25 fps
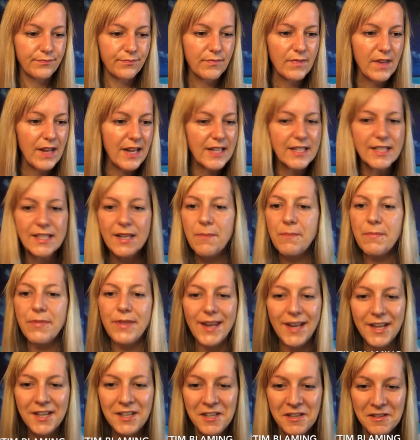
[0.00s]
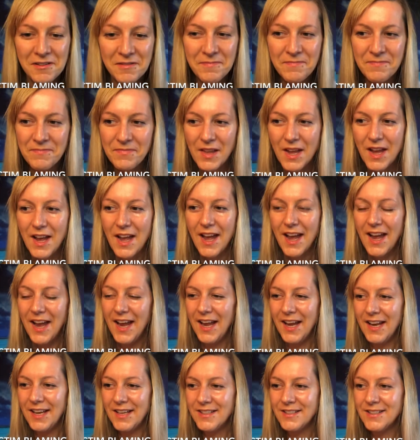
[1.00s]
something,
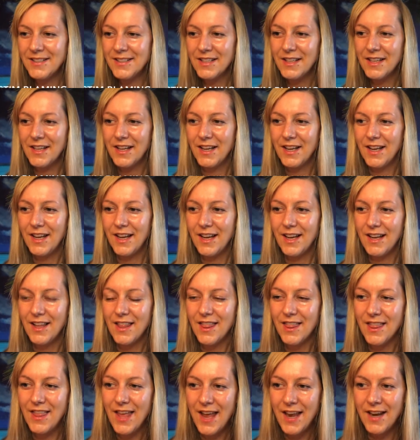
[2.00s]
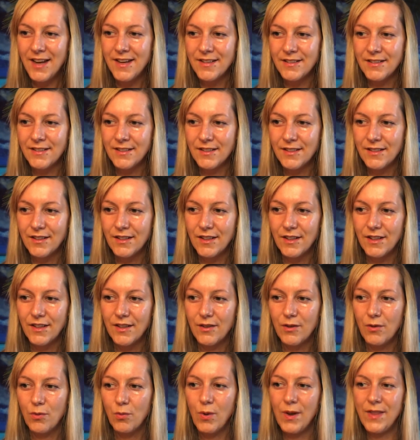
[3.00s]
and then
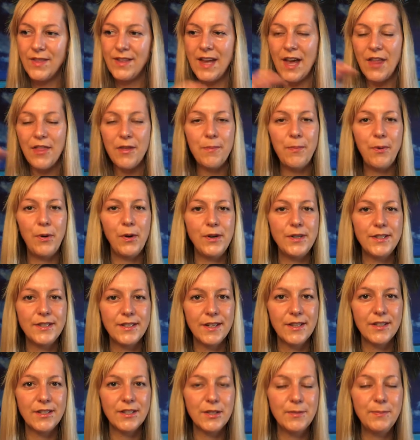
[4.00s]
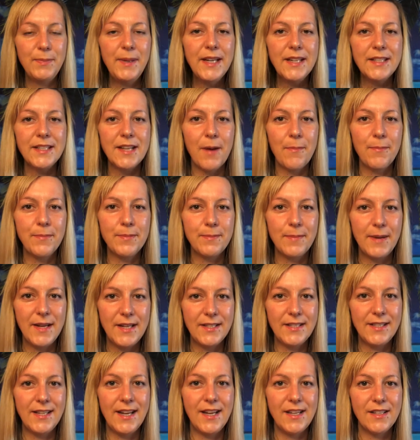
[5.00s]
when the other person speaks up and
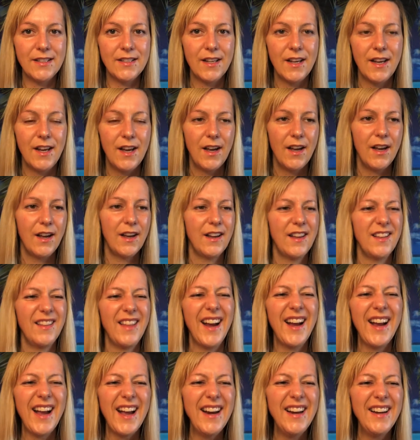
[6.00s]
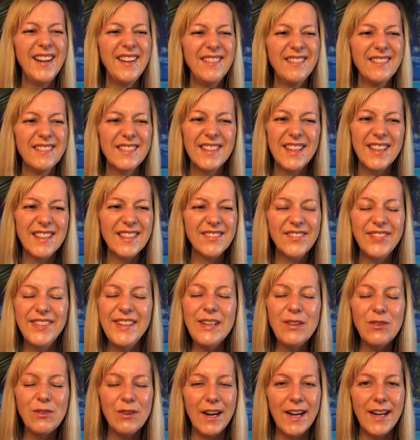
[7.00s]
says, that kind of doesn't
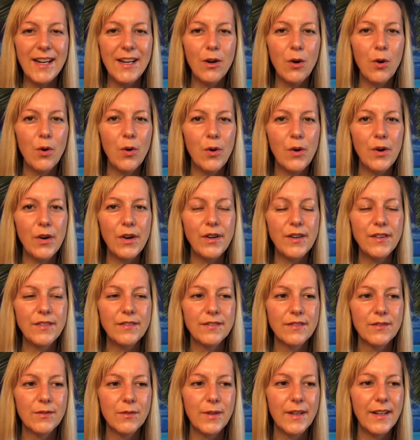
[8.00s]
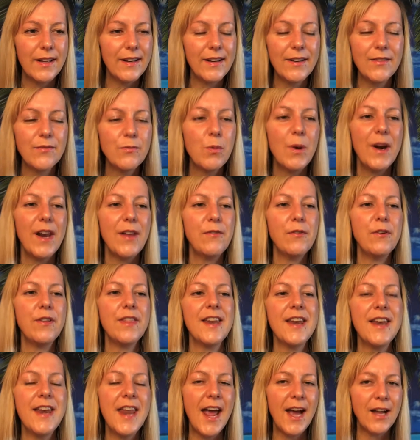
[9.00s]
feel right, or whatever the
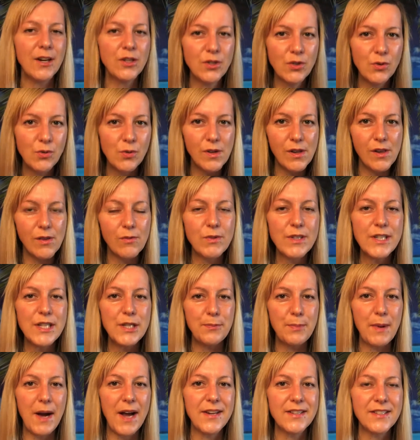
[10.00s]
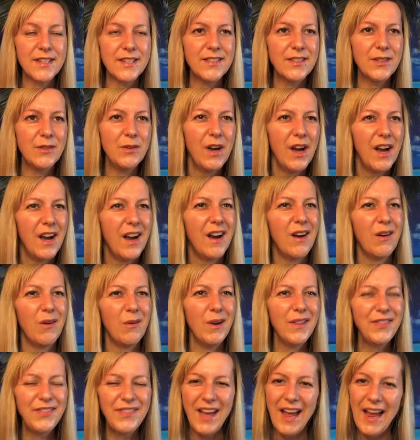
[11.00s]
natural response is to,
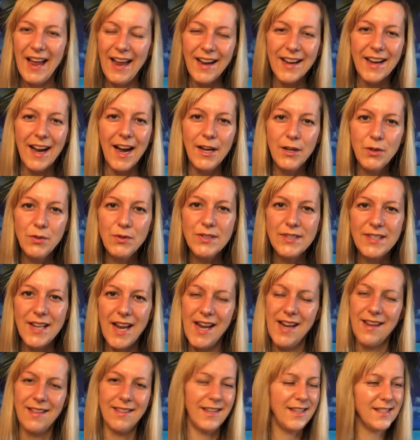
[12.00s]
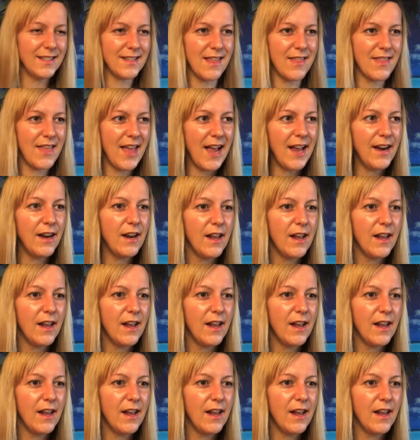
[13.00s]
what the heck, are you saying this and that?